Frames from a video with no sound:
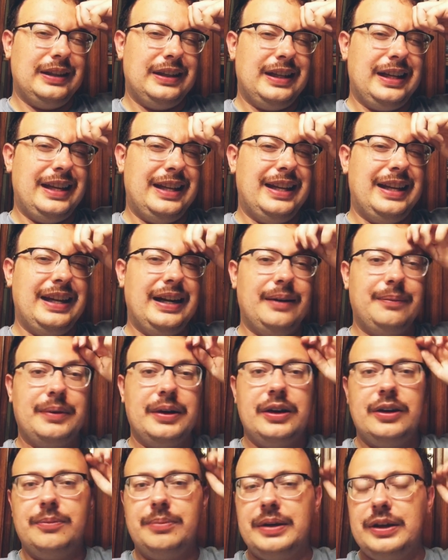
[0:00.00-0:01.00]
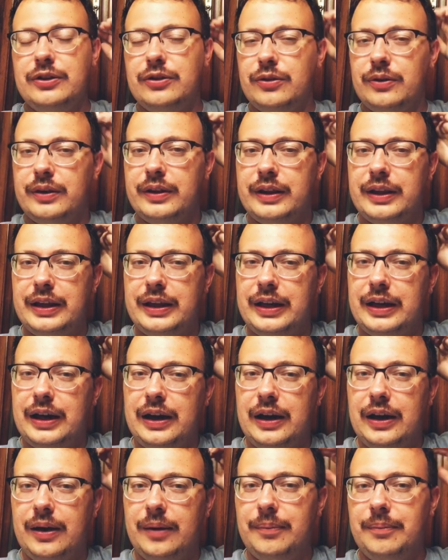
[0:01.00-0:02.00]
and then I'm gonna be doing the
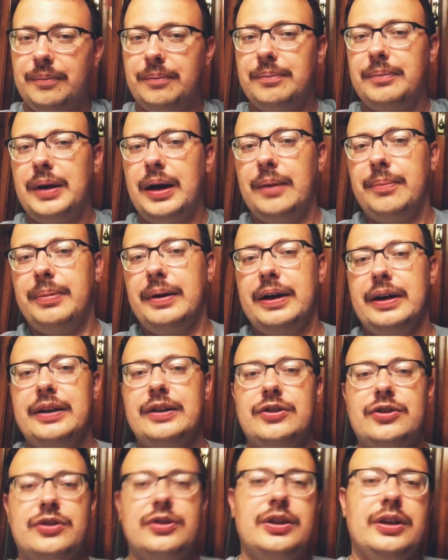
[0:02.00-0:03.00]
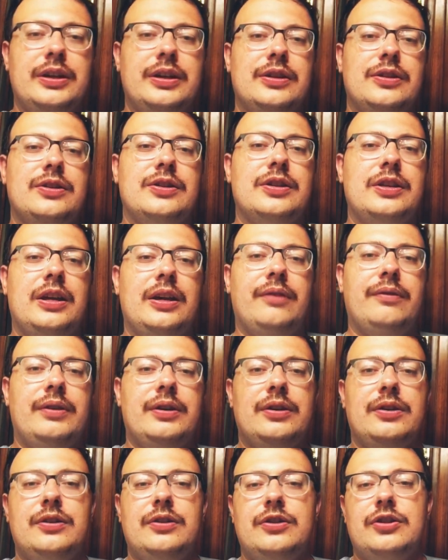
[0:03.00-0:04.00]
Popeyes chicken
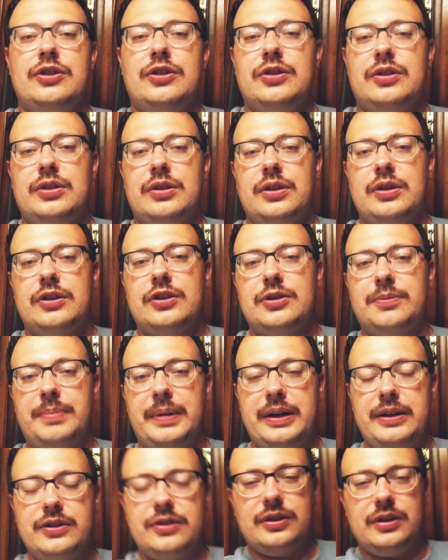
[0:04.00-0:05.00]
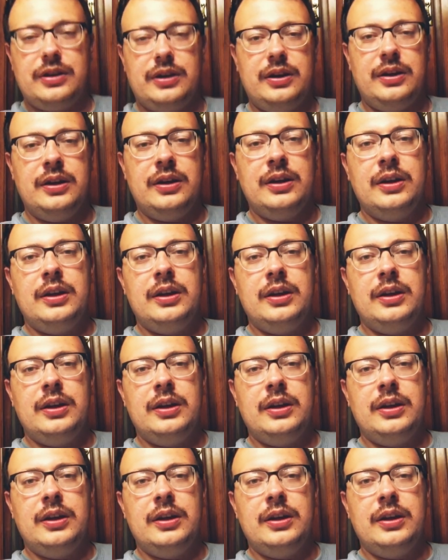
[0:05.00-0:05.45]
sandwich spicy